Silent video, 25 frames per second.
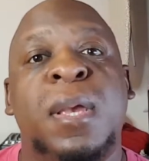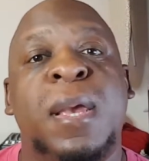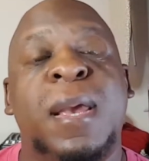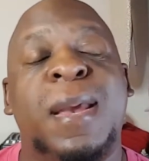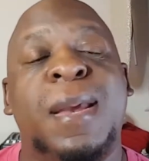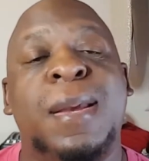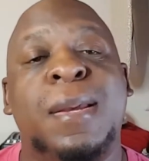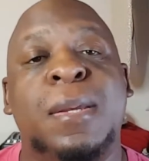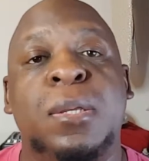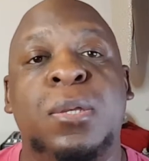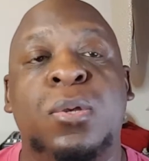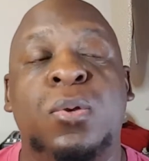
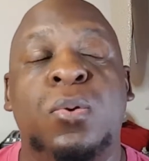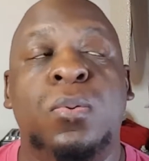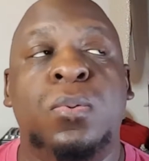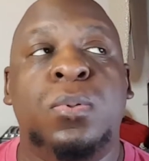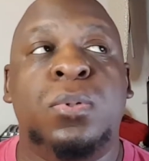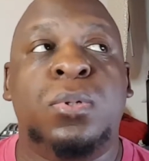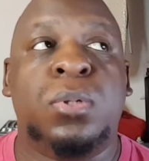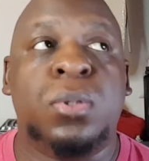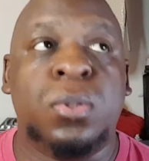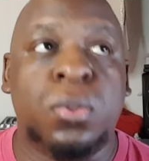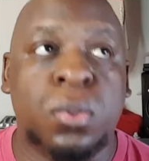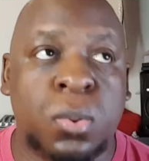and you
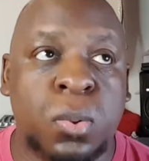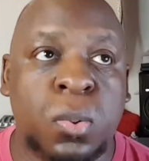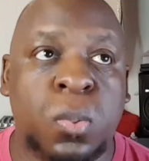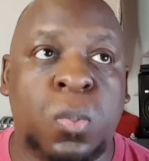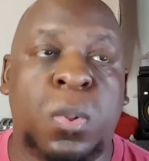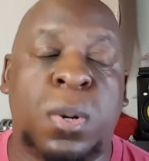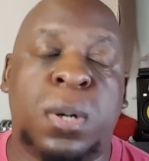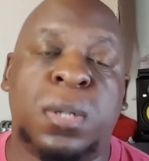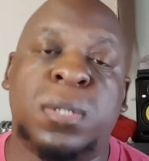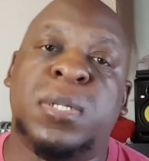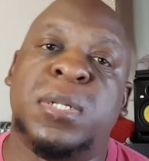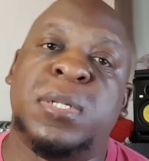do
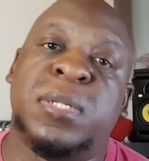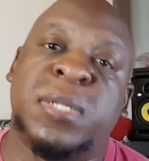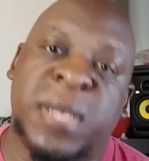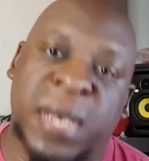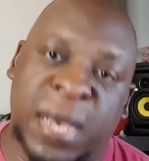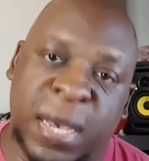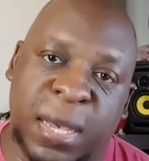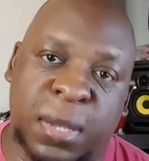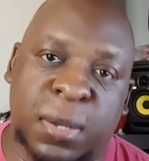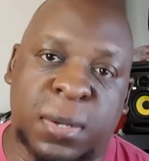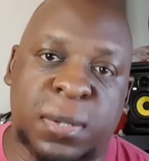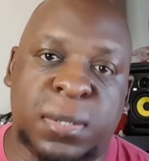want to
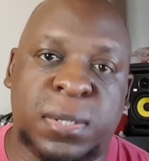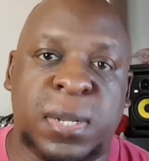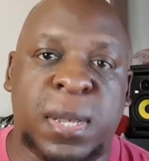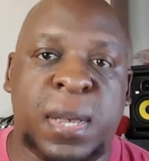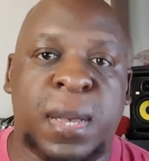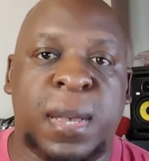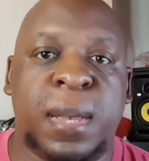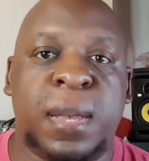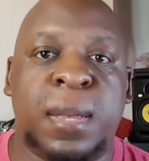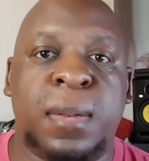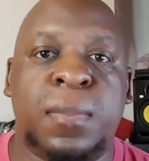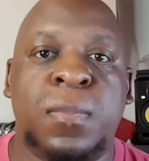take your
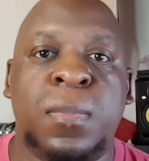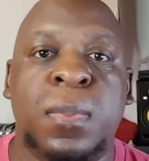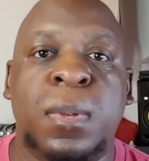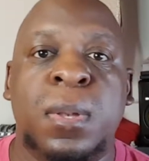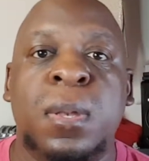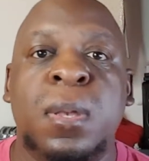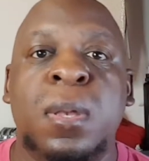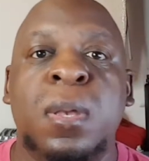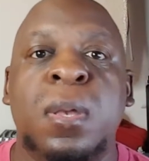time,